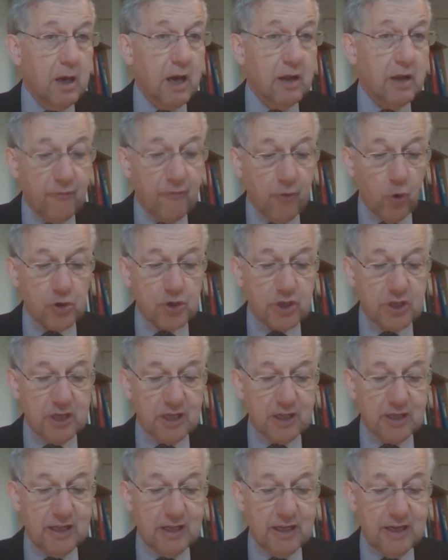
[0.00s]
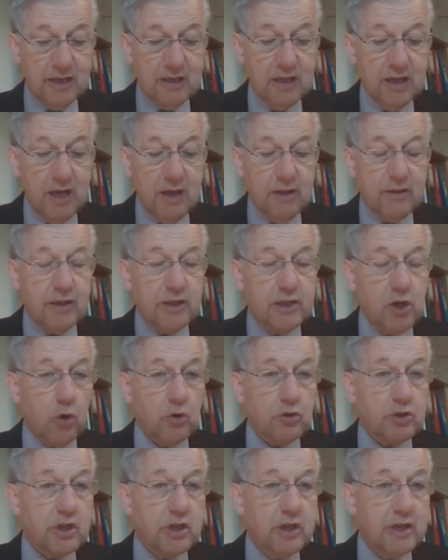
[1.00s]
Unfortunately, the
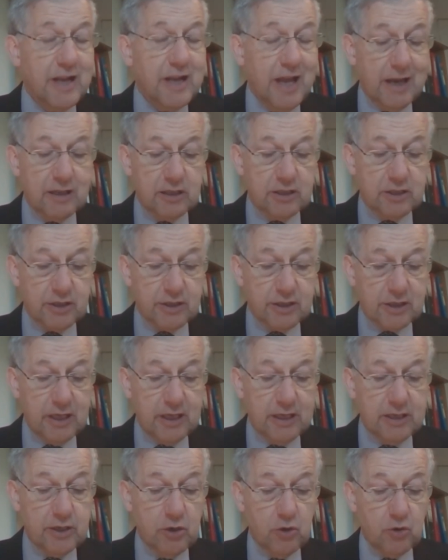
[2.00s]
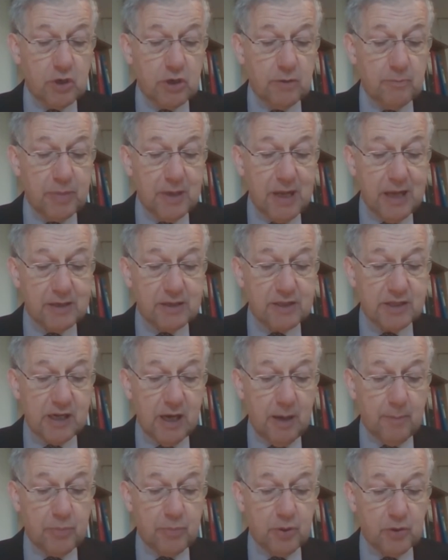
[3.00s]
doctor negligently took blood
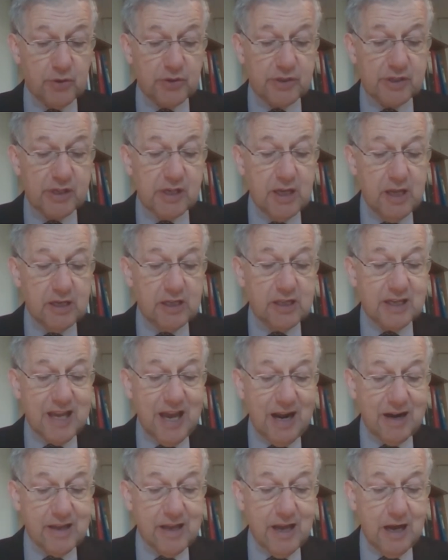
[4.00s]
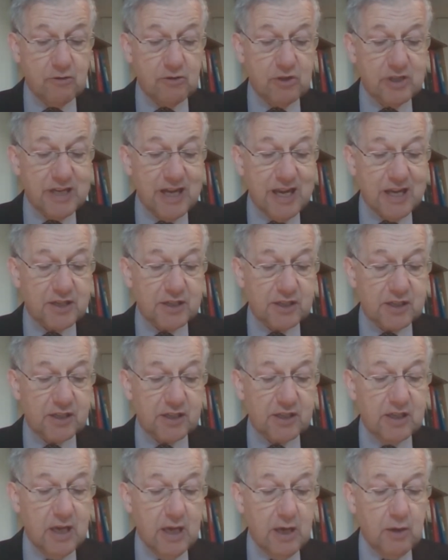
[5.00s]
samples to carry out
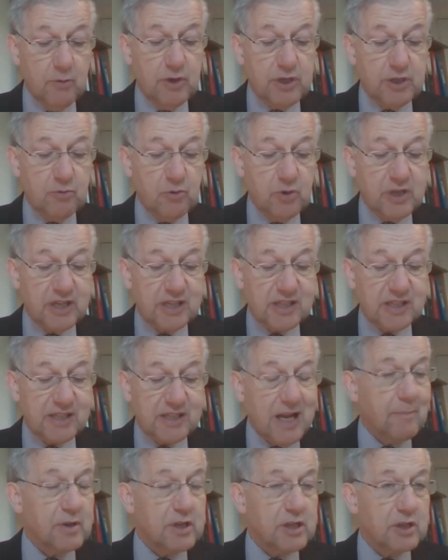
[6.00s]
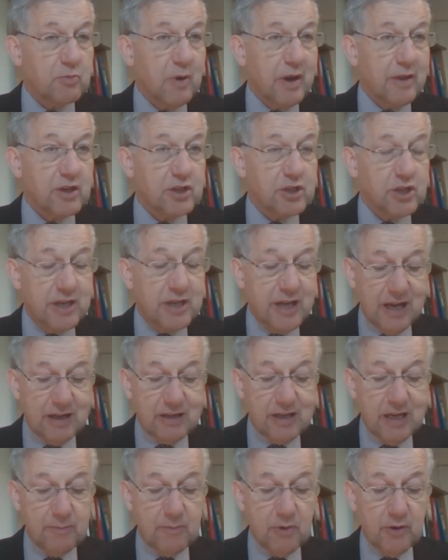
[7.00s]
tests which would establish whether she
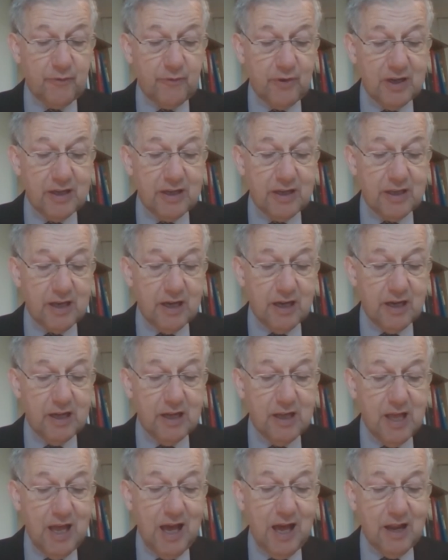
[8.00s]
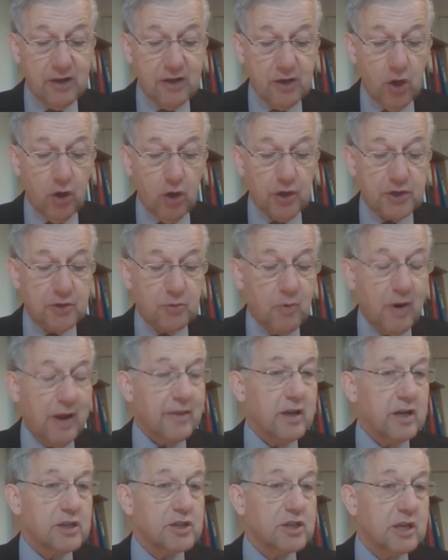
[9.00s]
had haemophilia and not
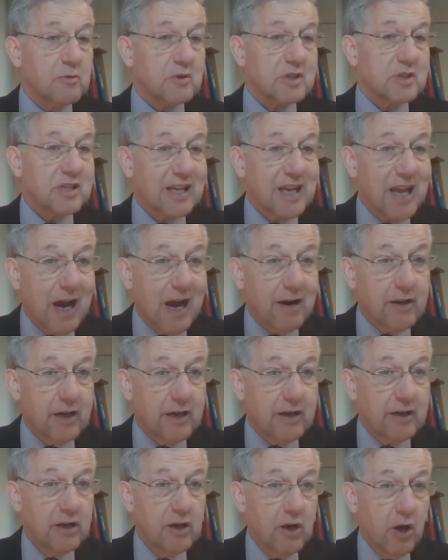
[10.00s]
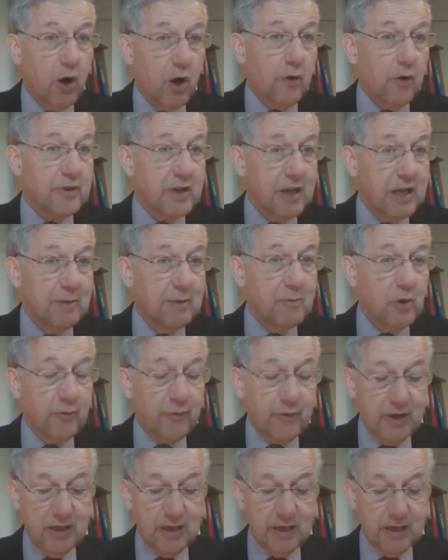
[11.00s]
whether she was a carrier of the
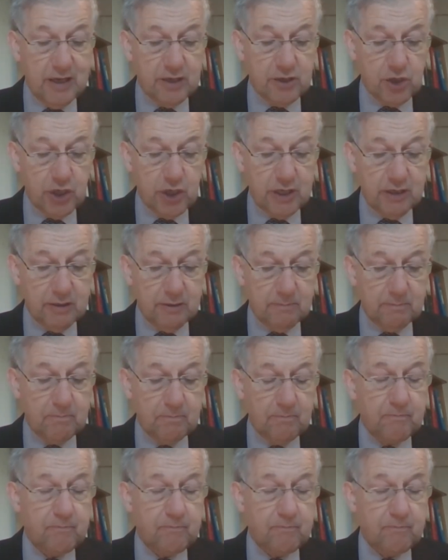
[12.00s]
haemophilia gene.